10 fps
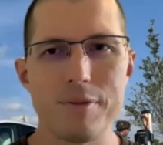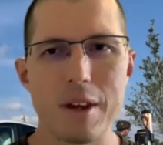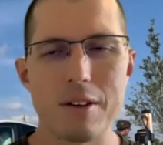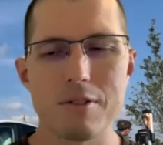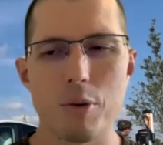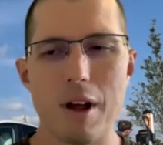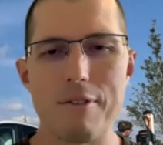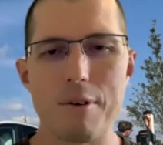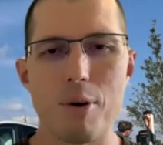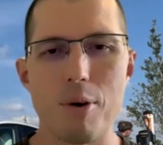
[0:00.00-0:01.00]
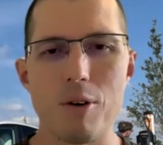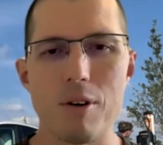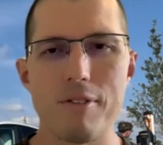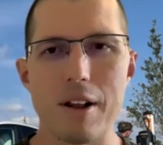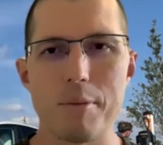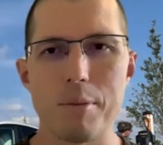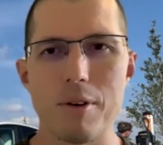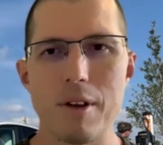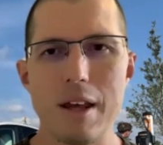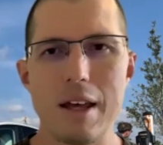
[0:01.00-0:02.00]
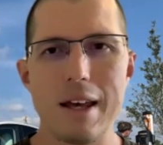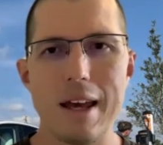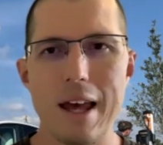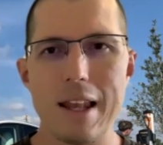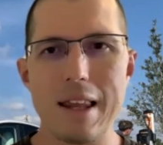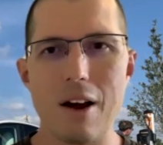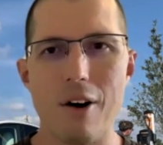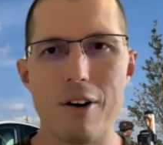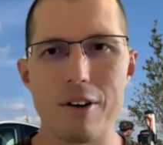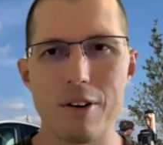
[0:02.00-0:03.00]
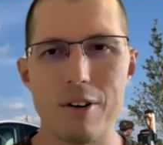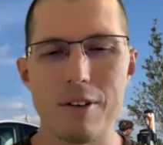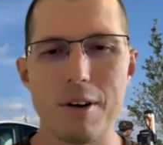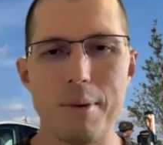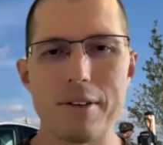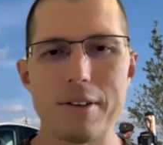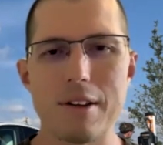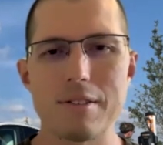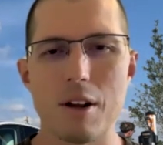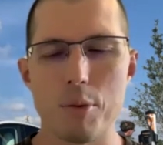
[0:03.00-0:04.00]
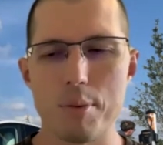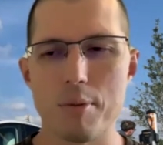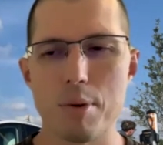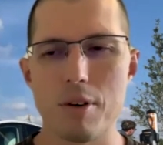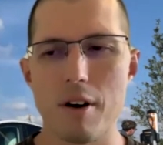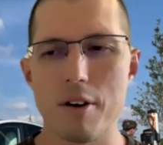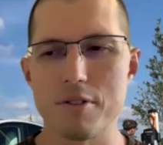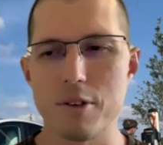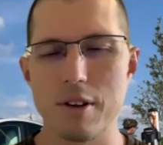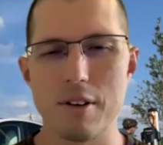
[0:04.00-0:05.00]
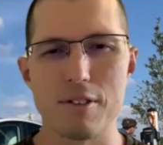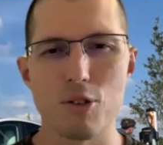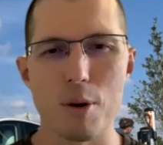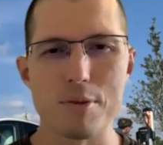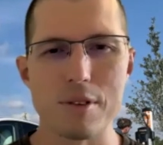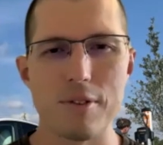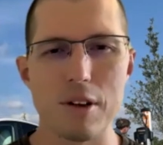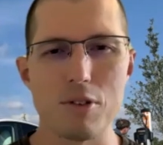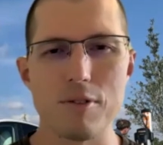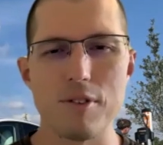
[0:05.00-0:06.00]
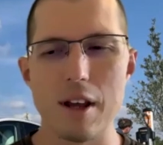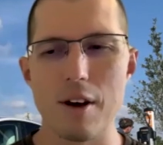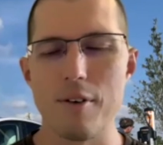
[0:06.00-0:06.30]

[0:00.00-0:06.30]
So we'll have a poll available in the article about this, and I'll put it also in the description of the YouTube video.